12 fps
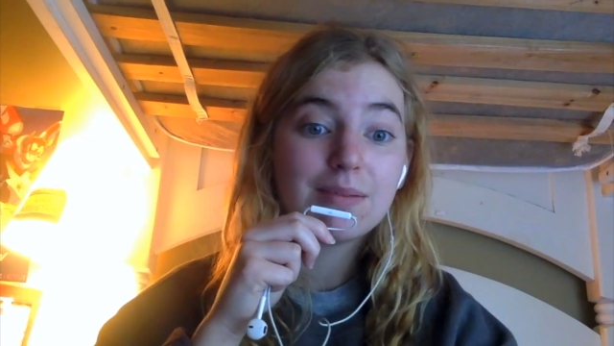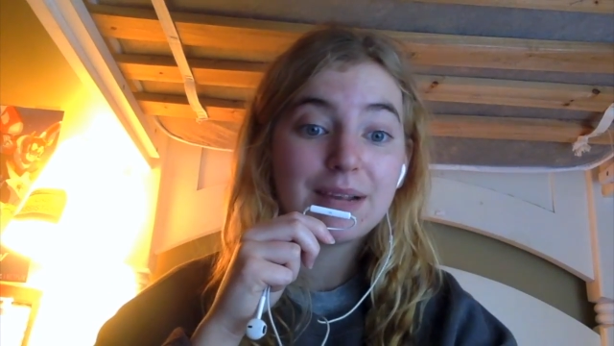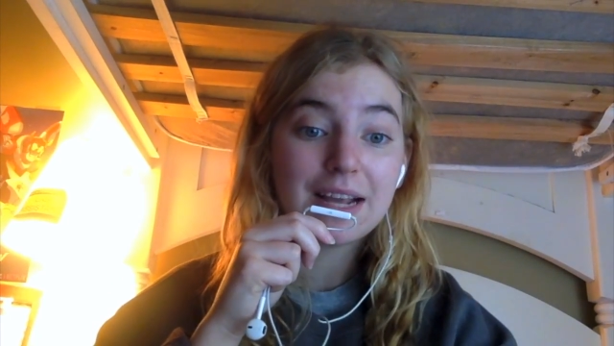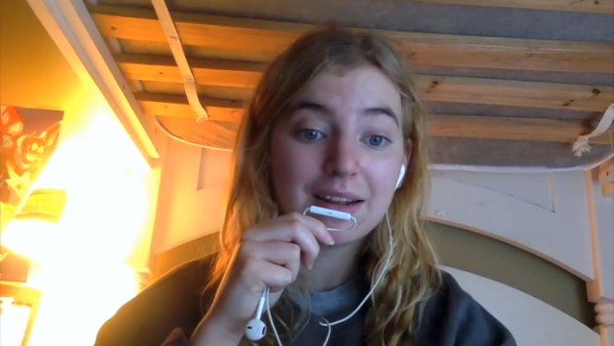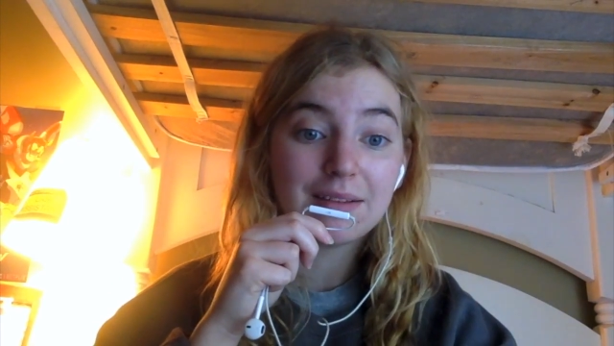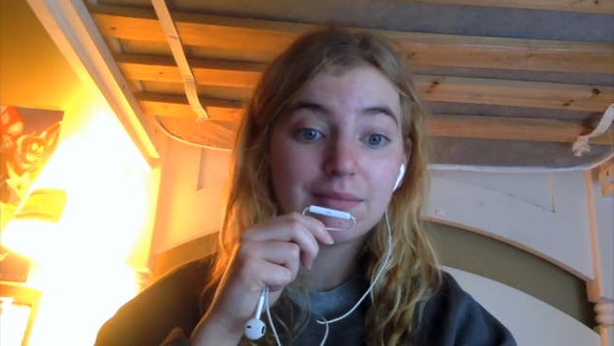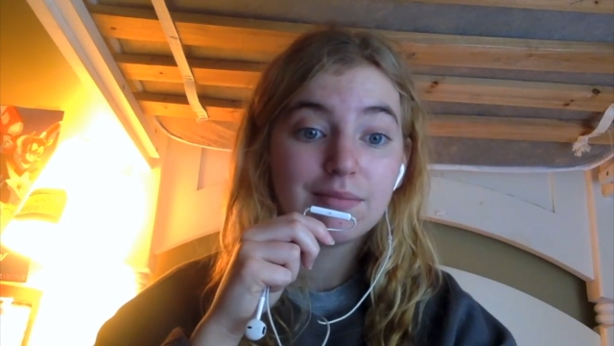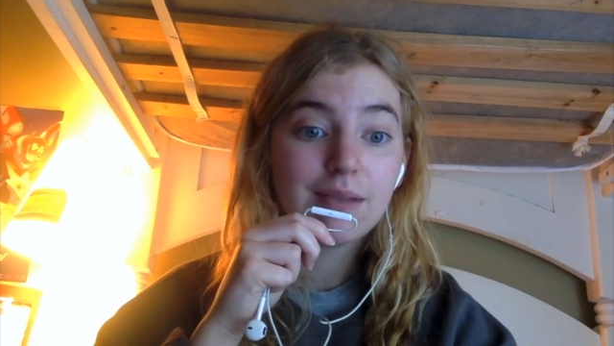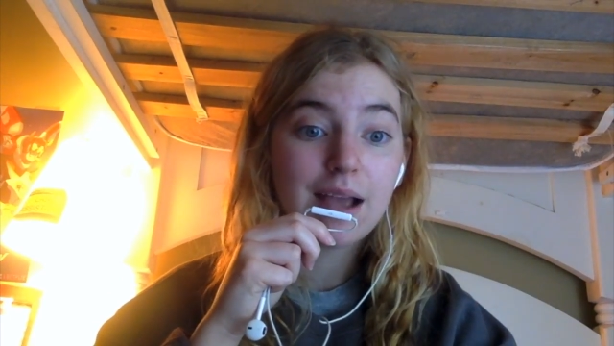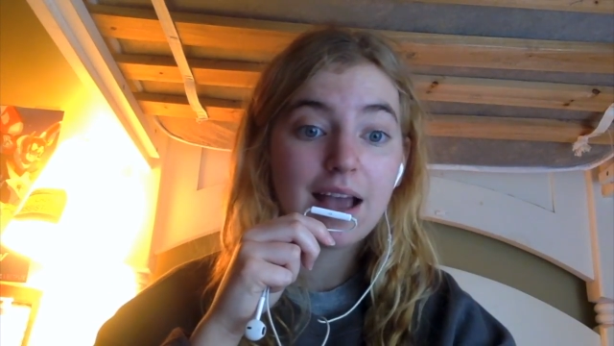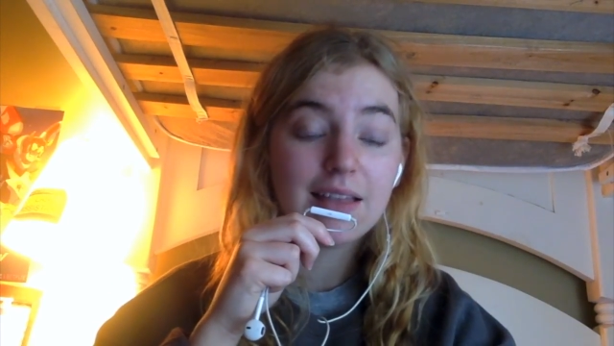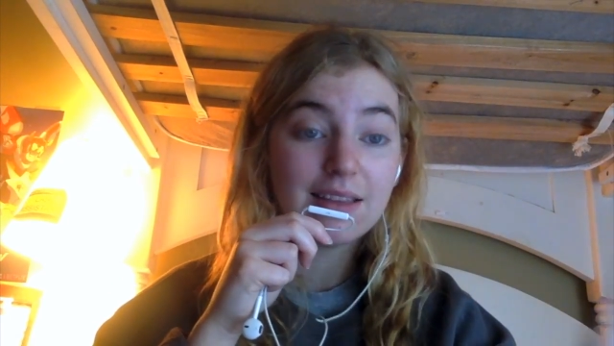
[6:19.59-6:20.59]
beginning,
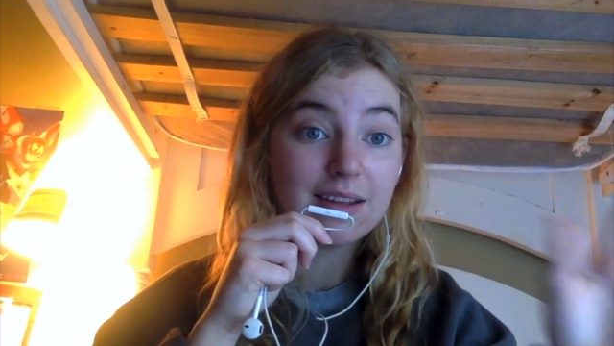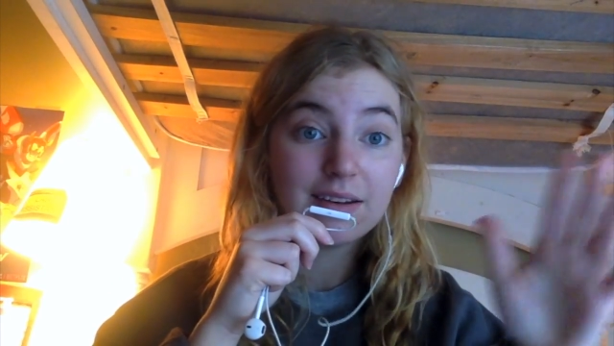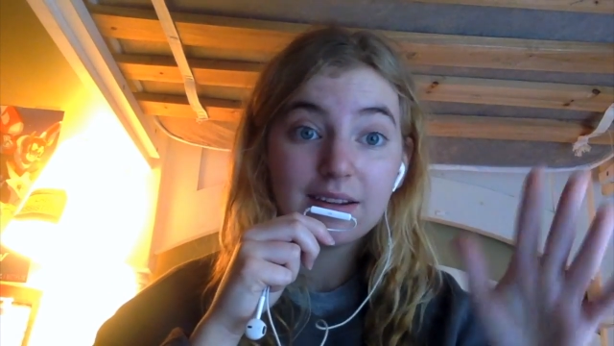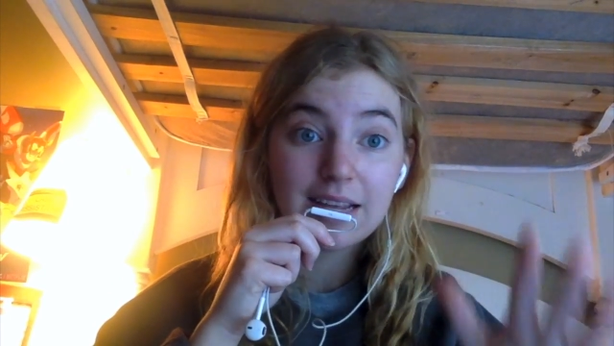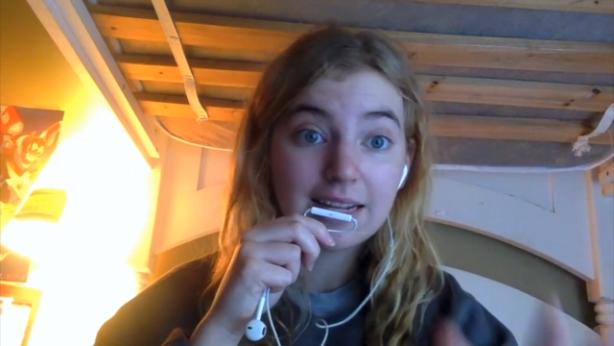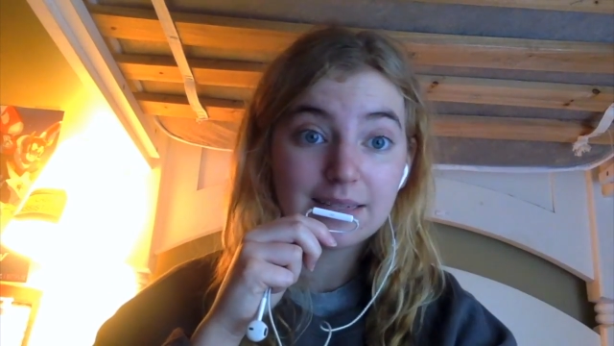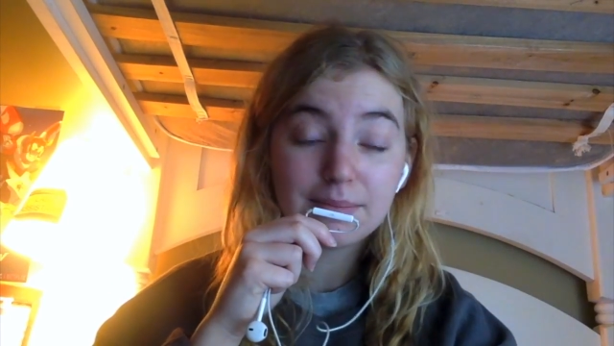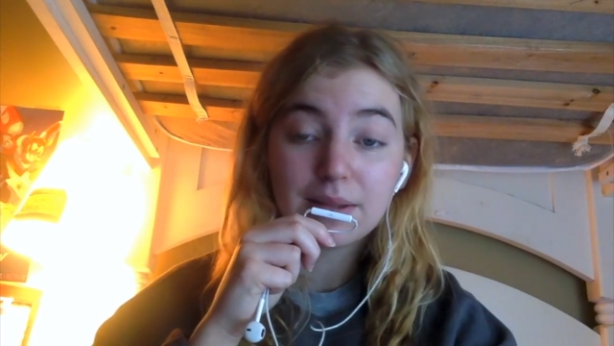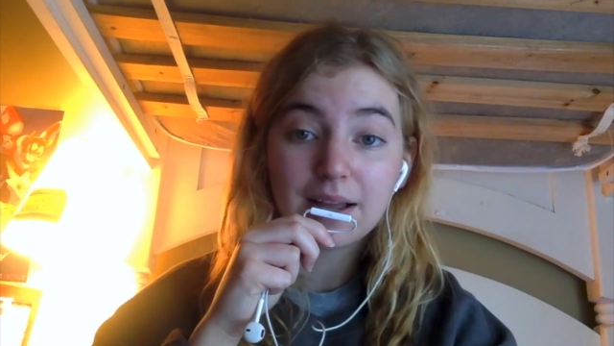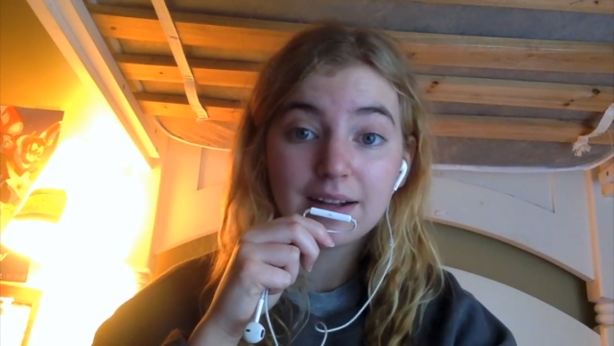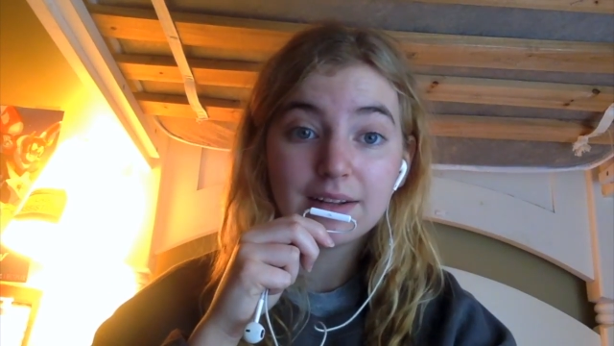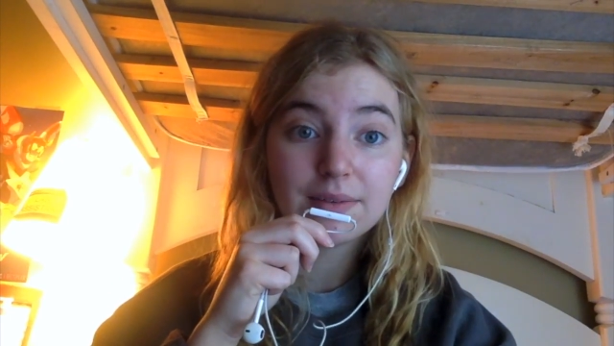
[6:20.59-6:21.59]
and then it's
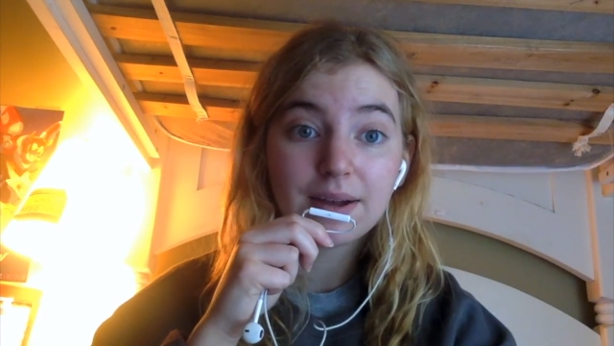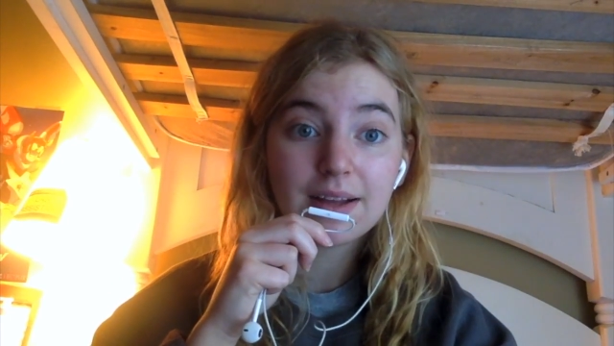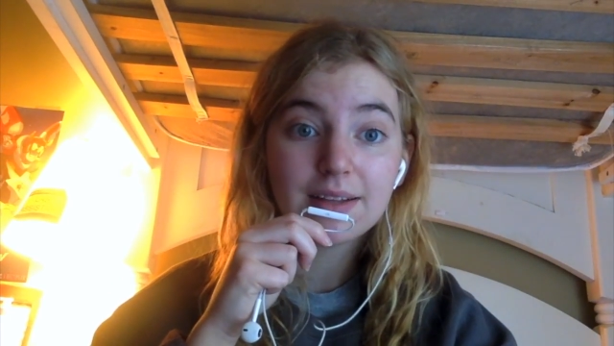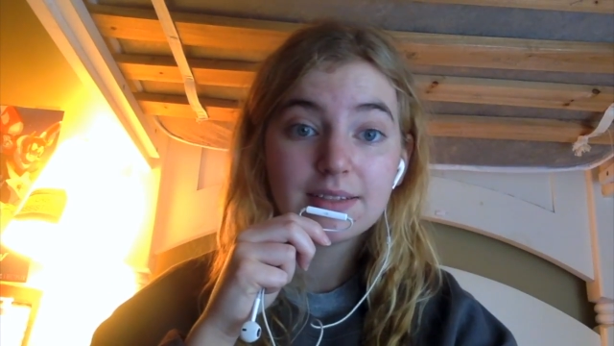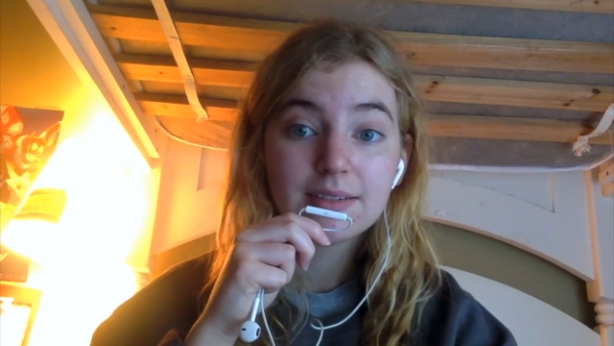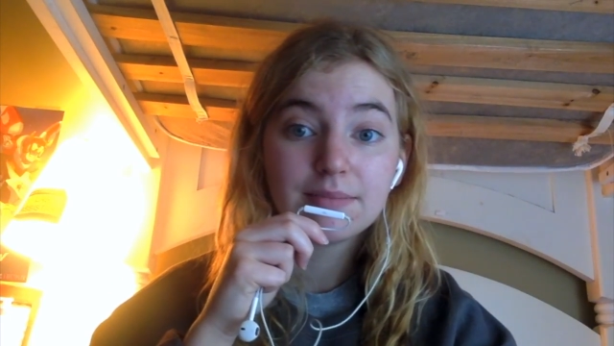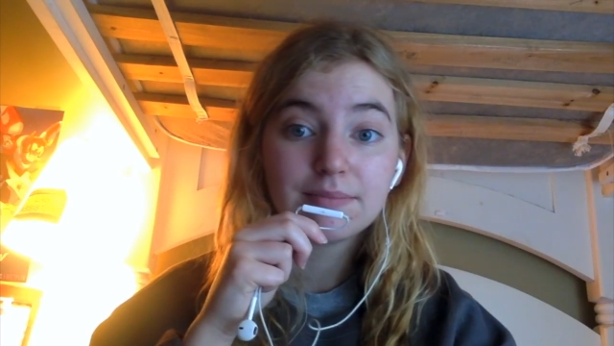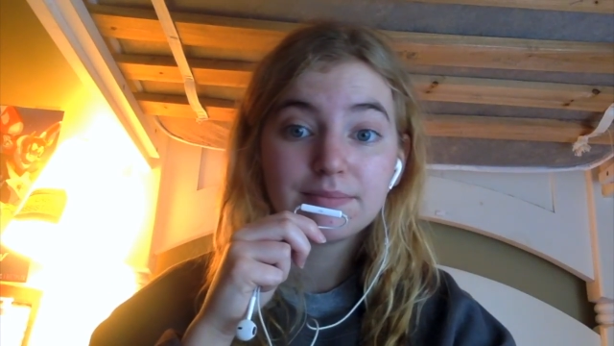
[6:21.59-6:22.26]
implied in the rest.